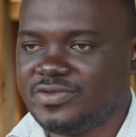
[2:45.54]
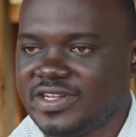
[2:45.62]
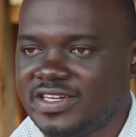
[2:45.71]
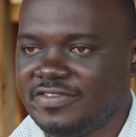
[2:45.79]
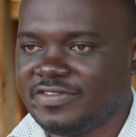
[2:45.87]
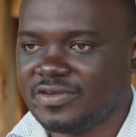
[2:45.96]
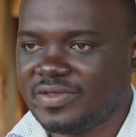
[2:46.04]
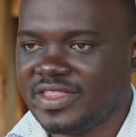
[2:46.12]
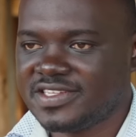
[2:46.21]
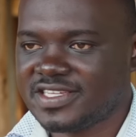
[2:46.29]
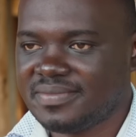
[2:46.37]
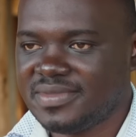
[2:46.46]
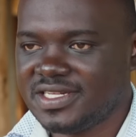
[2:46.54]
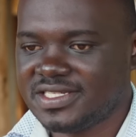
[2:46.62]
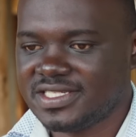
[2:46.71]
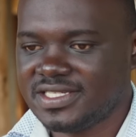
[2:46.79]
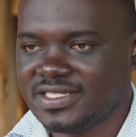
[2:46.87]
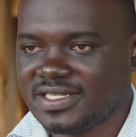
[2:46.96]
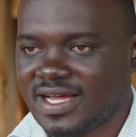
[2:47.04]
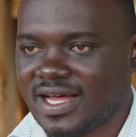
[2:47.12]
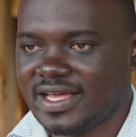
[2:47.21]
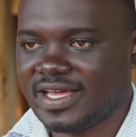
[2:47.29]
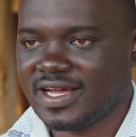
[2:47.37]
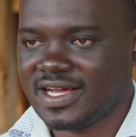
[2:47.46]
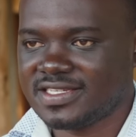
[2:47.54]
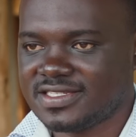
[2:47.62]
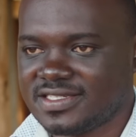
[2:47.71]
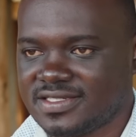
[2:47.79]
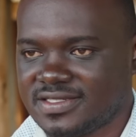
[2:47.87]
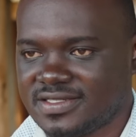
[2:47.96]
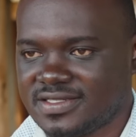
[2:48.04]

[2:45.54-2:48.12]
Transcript: children living with disability are a curse